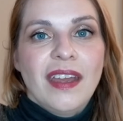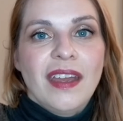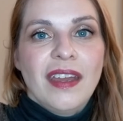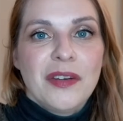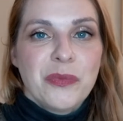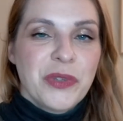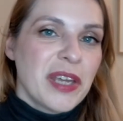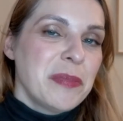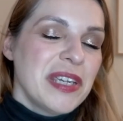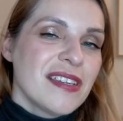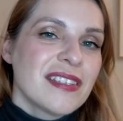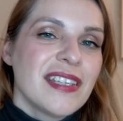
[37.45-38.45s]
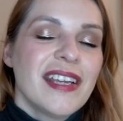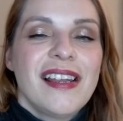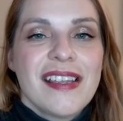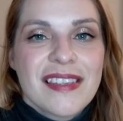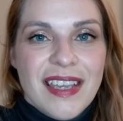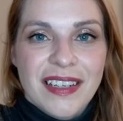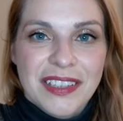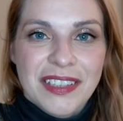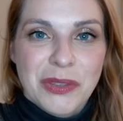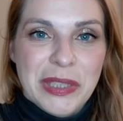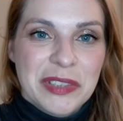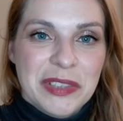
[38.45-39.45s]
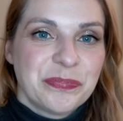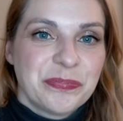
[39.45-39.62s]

And with that being said, let's get into it.